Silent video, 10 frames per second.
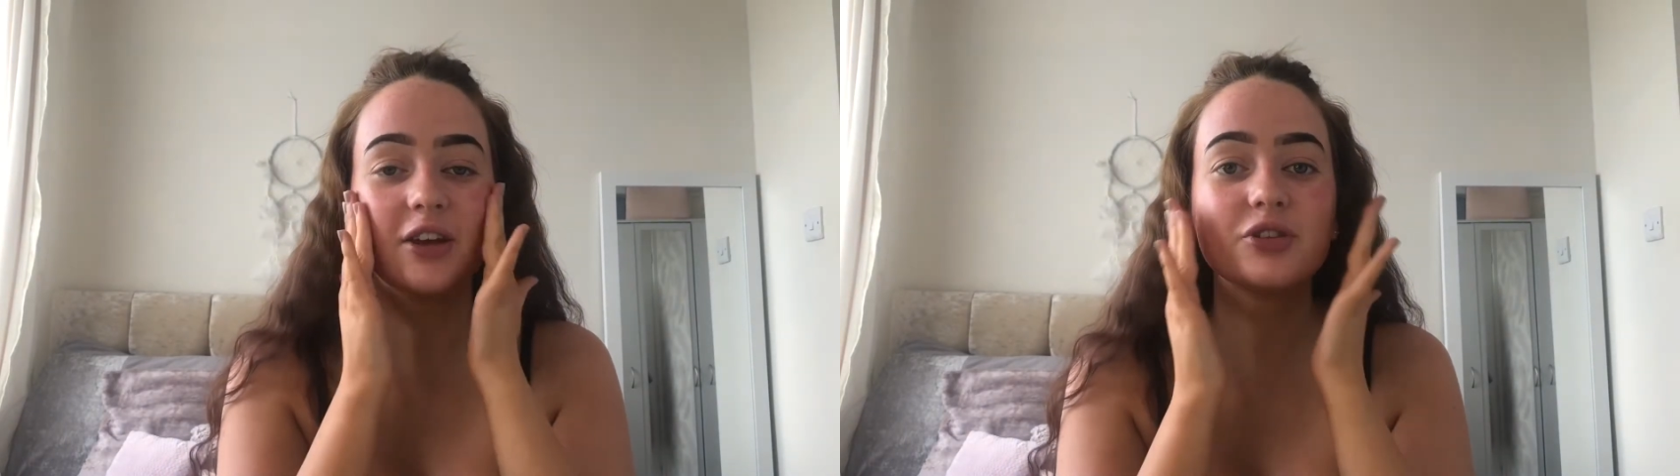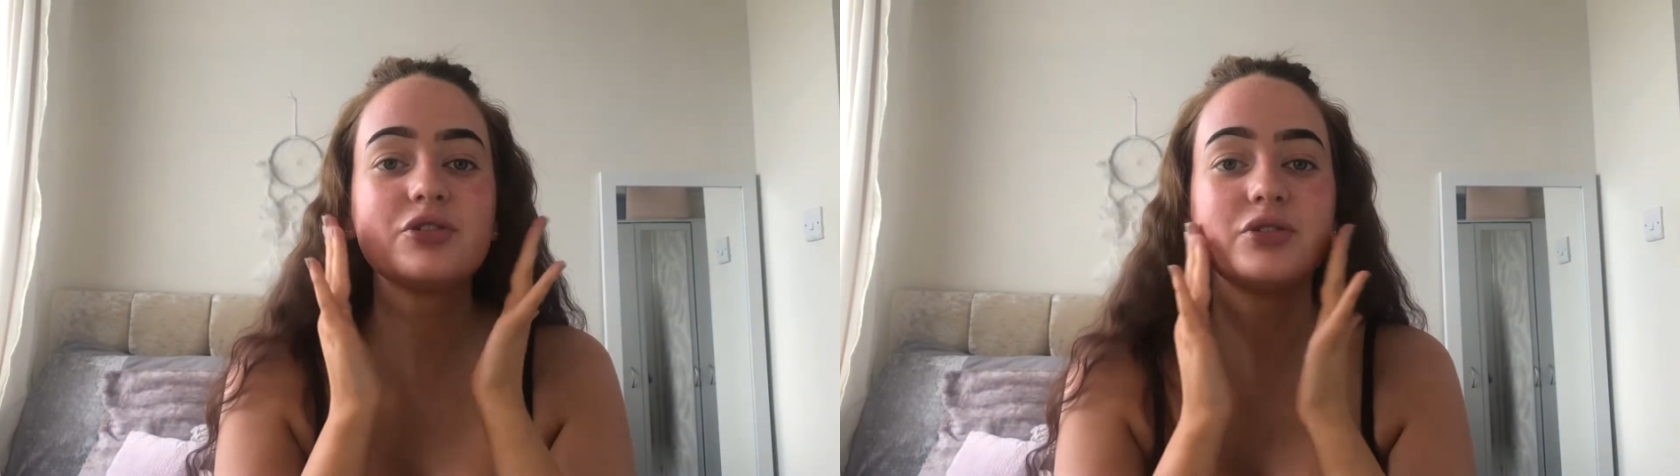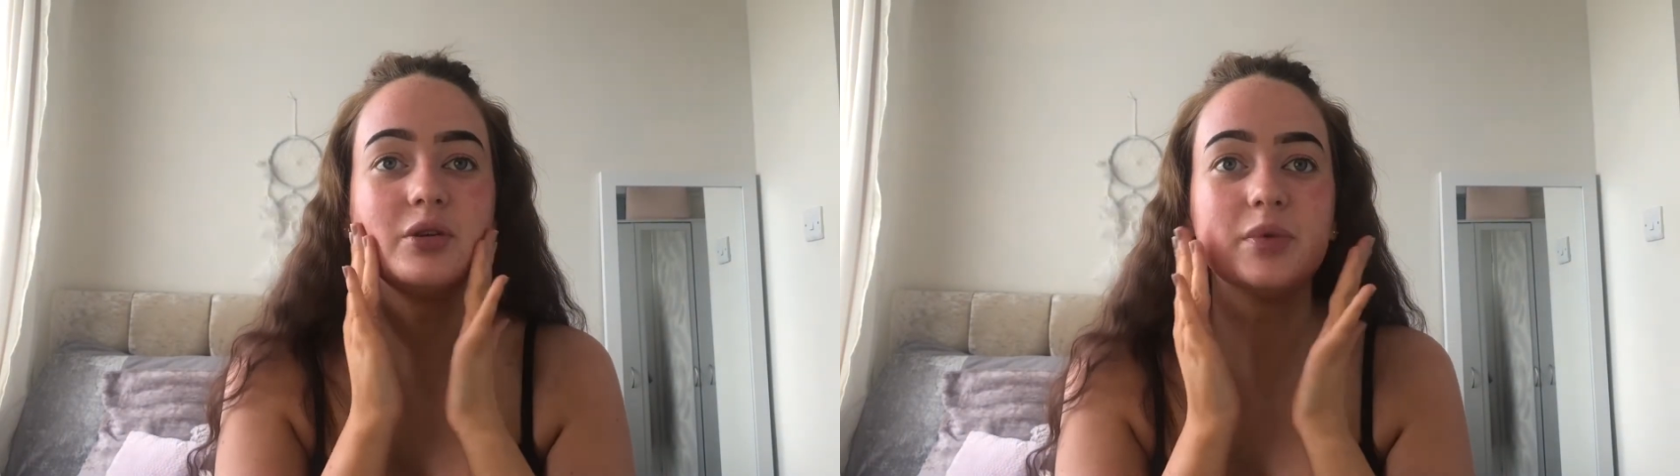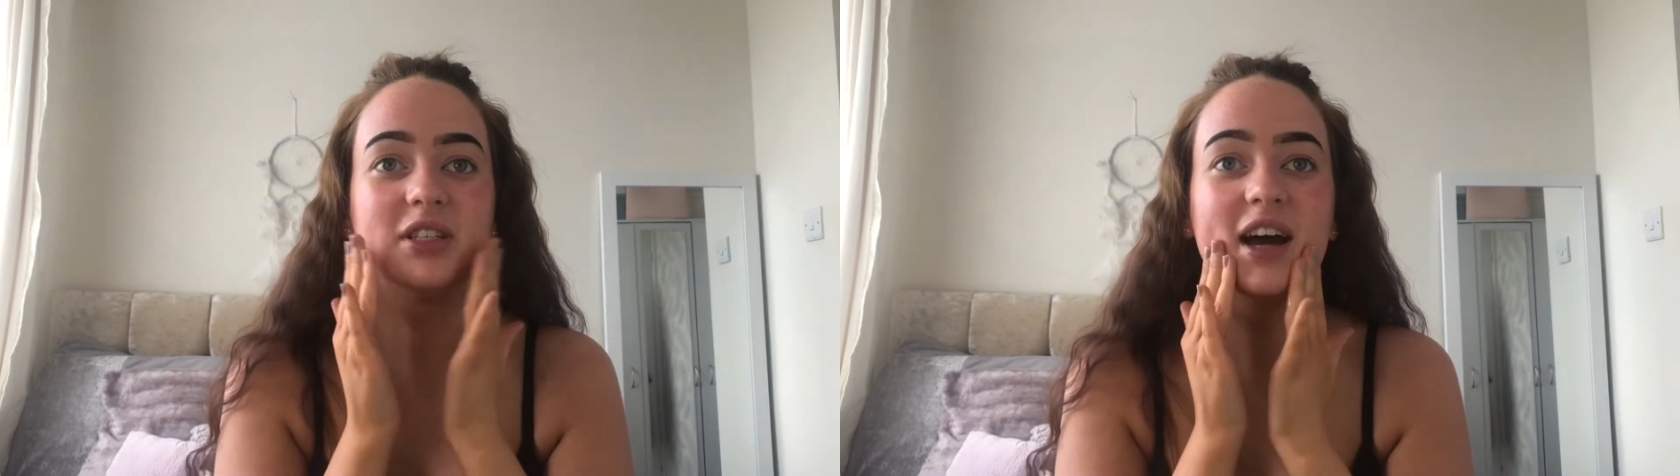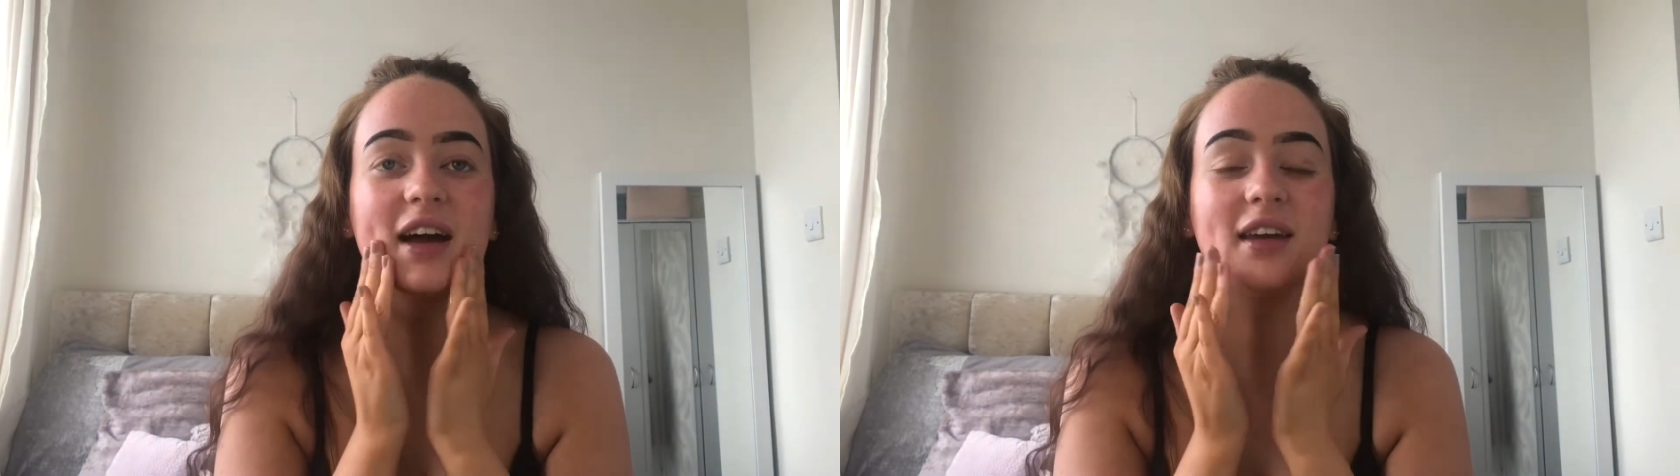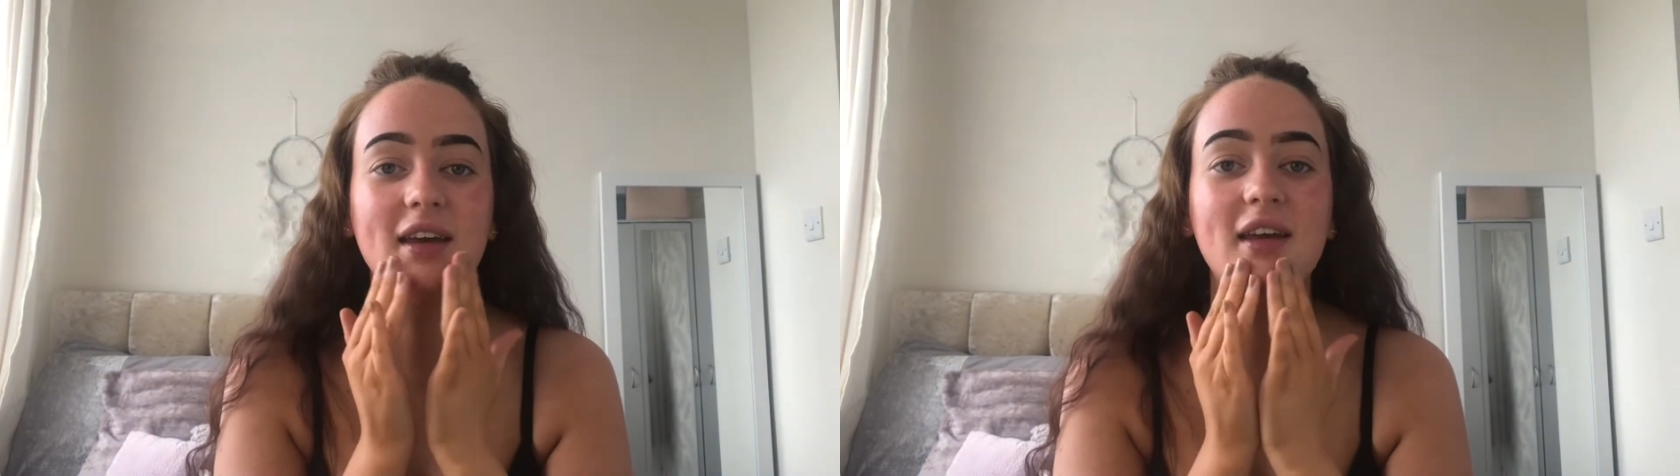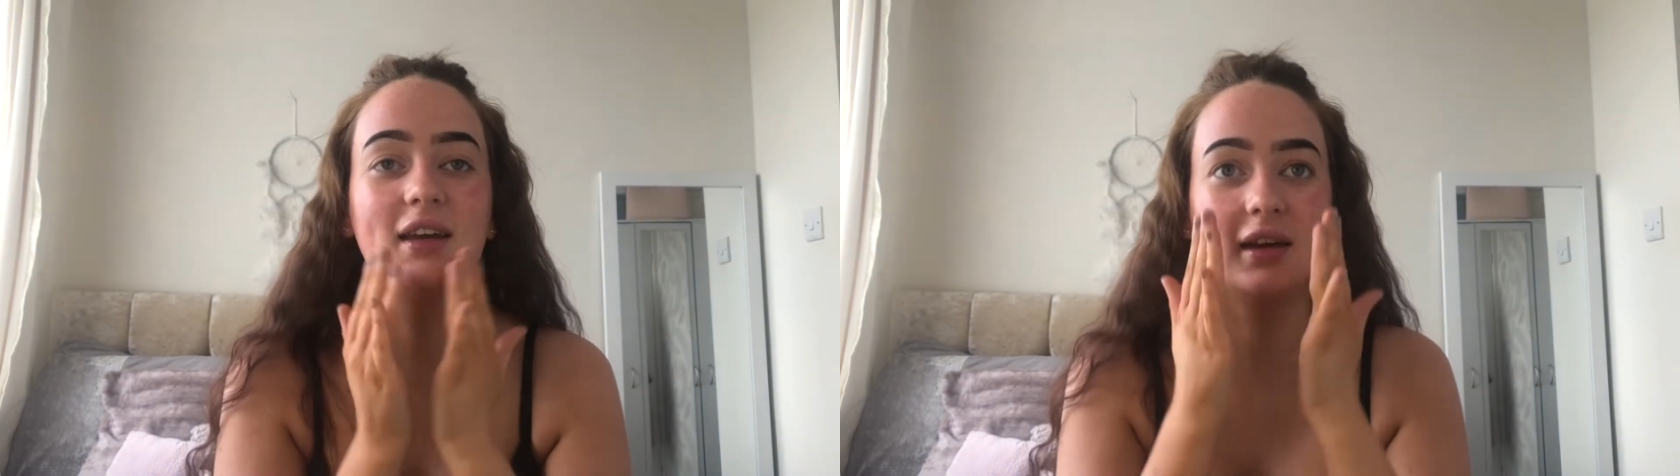super tacky.